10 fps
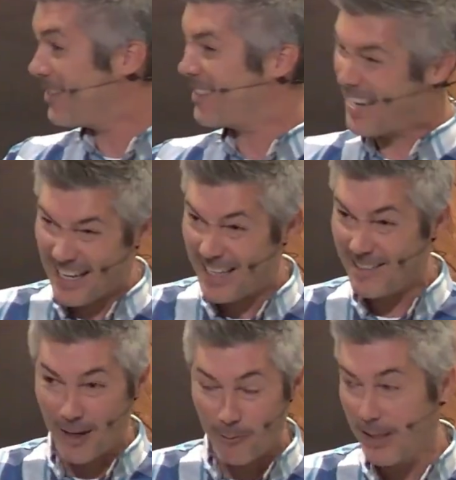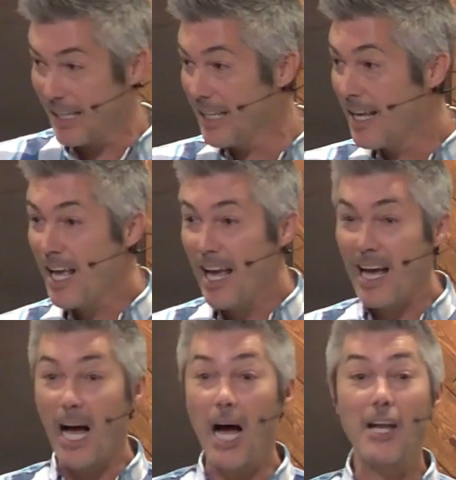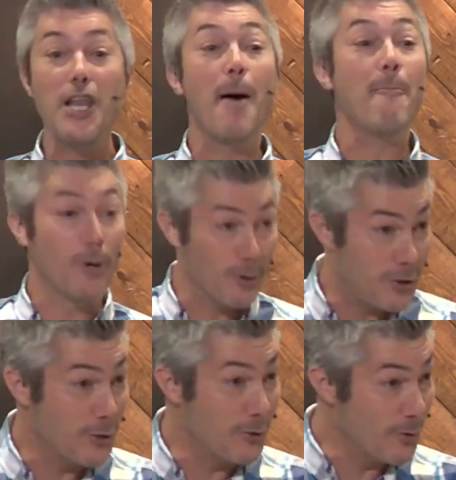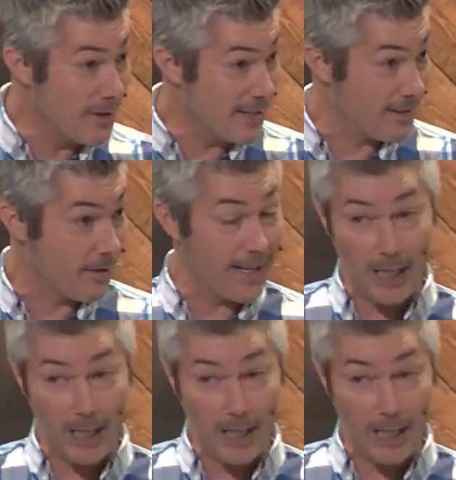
kind of, not really, a number to this little thing.